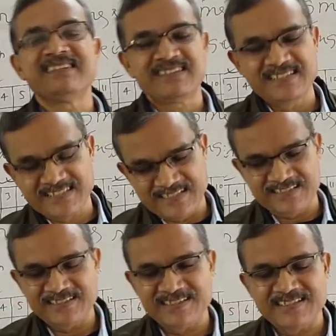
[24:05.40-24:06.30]

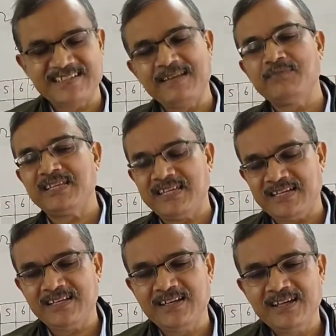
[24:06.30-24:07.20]
sentences, the same
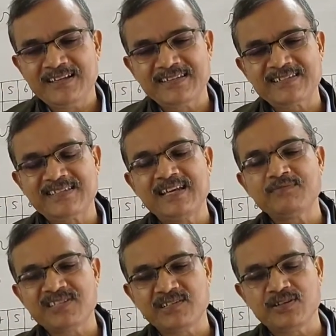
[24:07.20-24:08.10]
thing, the
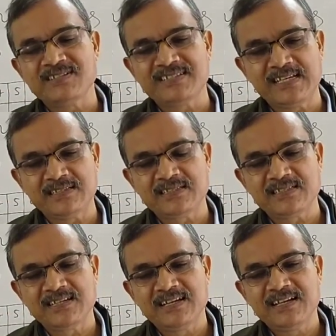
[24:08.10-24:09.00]
same sequence
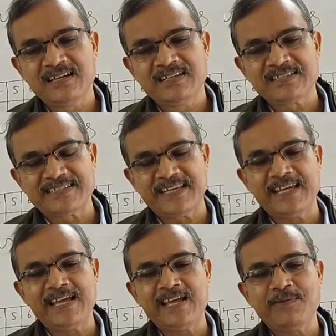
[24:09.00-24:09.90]
sense,
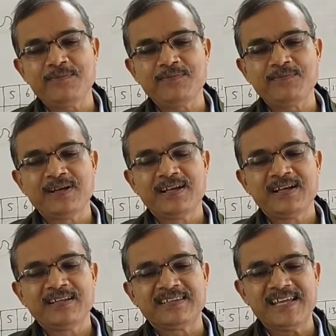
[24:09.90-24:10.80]

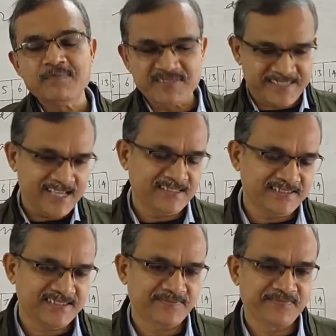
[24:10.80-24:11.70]
same theme
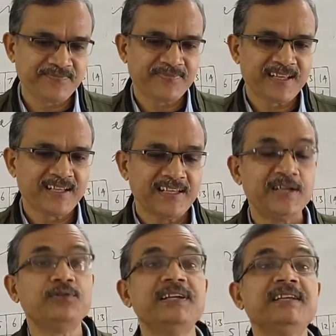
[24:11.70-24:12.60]
sense.
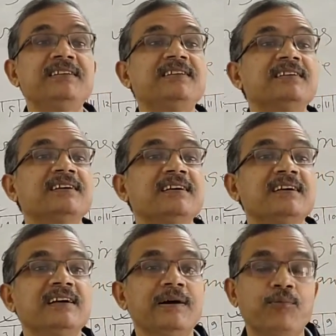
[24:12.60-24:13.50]
You
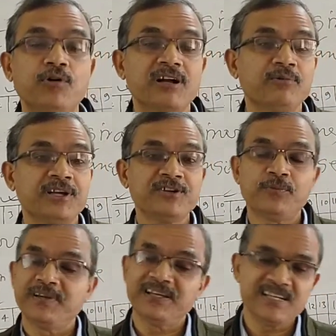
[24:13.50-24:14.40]
need vocabulary
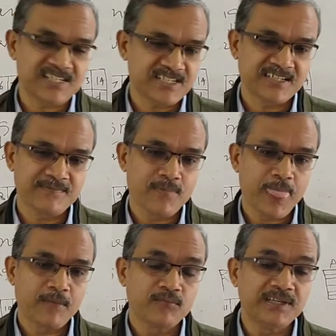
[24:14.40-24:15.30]
of English,
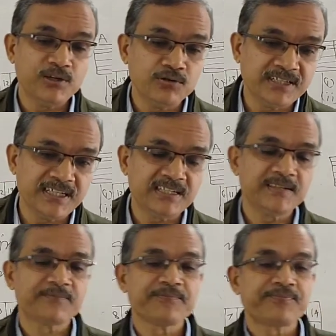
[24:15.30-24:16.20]
you
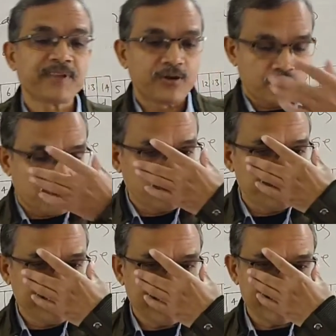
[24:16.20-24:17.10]
need
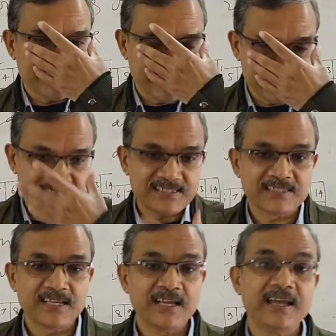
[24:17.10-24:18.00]
chronological sense,
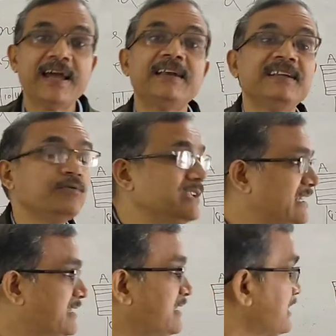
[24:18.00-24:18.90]
and you
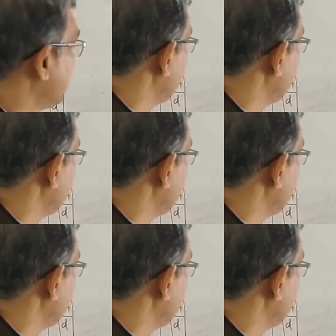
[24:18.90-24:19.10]
need